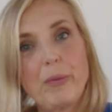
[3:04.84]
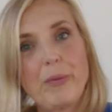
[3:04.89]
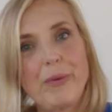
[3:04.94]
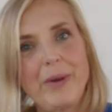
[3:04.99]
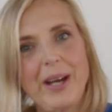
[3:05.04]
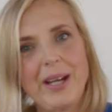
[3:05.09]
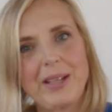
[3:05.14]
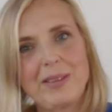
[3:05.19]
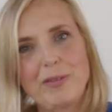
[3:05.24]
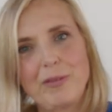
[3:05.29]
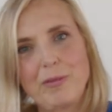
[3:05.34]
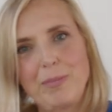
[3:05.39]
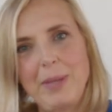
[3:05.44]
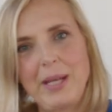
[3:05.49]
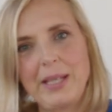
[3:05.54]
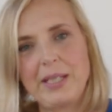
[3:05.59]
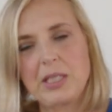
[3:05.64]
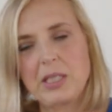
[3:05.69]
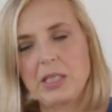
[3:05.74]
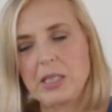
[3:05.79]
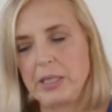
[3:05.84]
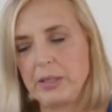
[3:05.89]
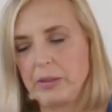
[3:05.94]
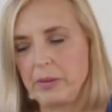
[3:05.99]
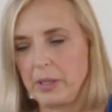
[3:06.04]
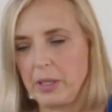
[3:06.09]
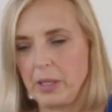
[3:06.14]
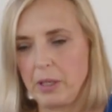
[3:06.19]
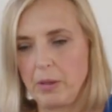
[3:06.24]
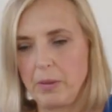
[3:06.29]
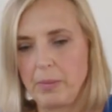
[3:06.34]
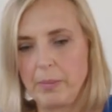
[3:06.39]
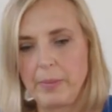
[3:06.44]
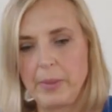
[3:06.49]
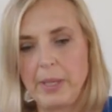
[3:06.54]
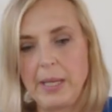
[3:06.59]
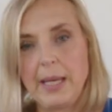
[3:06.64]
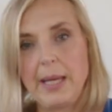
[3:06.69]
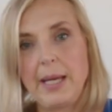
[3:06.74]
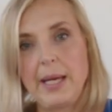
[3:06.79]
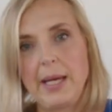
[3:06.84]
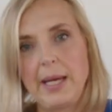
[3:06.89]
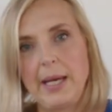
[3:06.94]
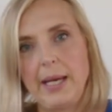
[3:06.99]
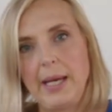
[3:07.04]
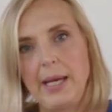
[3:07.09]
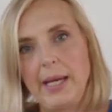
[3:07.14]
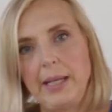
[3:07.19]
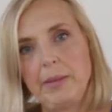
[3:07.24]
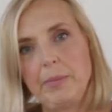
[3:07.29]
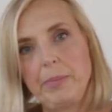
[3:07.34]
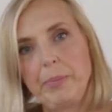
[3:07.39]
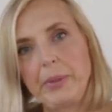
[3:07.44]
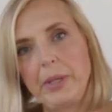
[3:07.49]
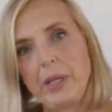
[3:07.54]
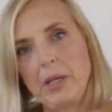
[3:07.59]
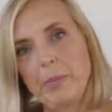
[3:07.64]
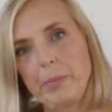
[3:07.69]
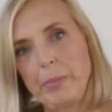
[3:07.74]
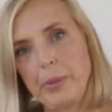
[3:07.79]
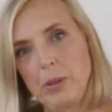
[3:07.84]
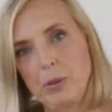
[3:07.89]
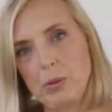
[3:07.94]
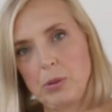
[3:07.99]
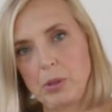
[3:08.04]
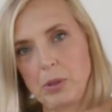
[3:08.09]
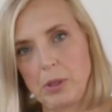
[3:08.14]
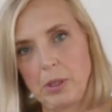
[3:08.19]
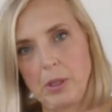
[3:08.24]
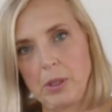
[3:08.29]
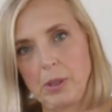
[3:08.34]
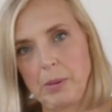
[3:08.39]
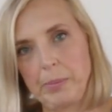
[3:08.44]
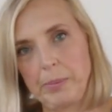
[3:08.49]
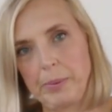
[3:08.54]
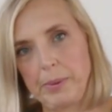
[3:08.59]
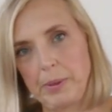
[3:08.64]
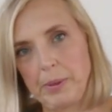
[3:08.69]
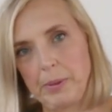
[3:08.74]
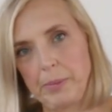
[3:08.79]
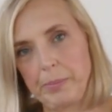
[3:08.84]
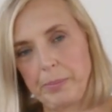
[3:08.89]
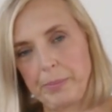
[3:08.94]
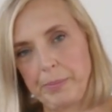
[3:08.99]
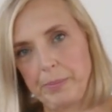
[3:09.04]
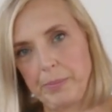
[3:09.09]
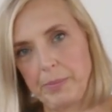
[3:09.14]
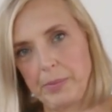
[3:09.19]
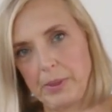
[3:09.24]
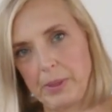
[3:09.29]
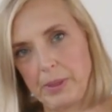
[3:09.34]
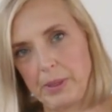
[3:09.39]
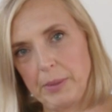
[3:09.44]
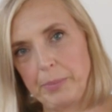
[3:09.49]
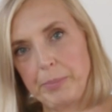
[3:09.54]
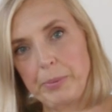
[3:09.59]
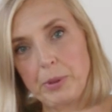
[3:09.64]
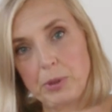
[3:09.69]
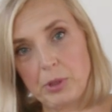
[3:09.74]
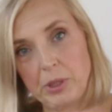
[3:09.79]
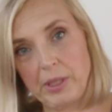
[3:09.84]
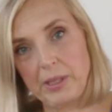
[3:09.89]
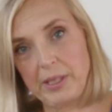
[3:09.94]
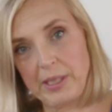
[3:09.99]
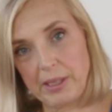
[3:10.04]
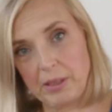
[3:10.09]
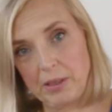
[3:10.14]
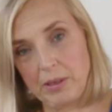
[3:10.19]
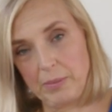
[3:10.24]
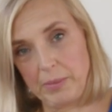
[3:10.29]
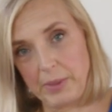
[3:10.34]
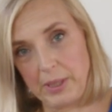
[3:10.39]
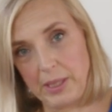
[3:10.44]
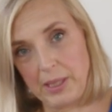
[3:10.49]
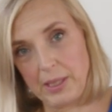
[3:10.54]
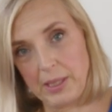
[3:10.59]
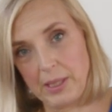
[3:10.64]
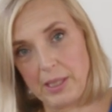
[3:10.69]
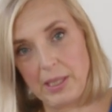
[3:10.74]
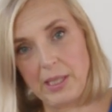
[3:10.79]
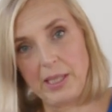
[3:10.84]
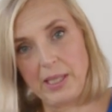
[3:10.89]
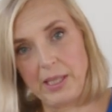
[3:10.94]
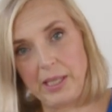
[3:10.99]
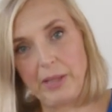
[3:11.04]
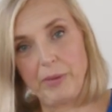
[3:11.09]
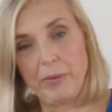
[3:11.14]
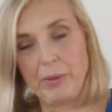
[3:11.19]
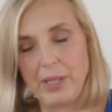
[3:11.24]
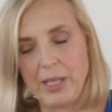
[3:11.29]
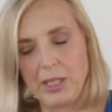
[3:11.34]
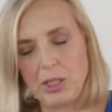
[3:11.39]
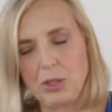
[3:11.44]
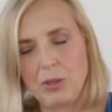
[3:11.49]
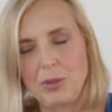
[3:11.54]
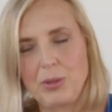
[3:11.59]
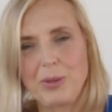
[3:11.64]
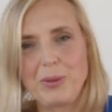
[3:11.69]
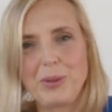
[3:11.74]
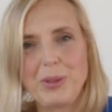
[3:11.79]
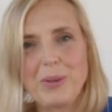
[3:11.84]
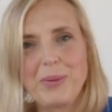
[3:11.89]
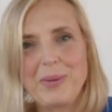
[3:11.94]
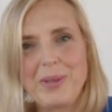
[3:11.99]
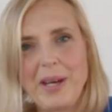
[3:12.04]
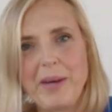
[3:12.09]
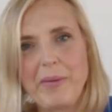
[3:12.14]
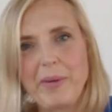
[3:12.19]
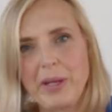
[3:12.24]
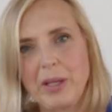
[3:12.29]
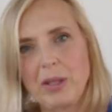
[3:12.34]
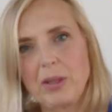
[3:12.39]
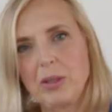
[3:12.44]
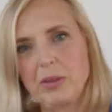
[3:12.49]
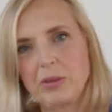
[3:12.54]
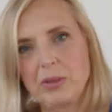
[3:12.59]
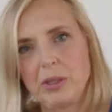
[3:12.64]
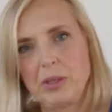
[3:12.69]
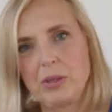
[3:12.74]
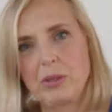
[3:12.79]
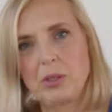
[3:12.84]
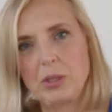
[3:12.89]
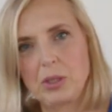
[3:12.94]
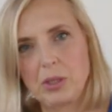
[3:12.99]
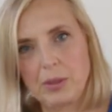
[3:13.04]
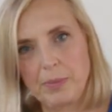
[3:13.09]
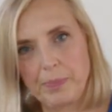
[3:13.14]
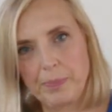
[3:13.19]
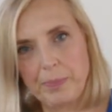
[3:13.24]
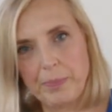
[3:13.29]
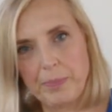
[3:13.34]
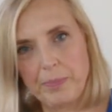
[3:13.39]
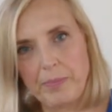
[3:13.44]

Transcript: overactive bladder syndrome and pre and post-op prostatectomy in relation to urinary incontinence.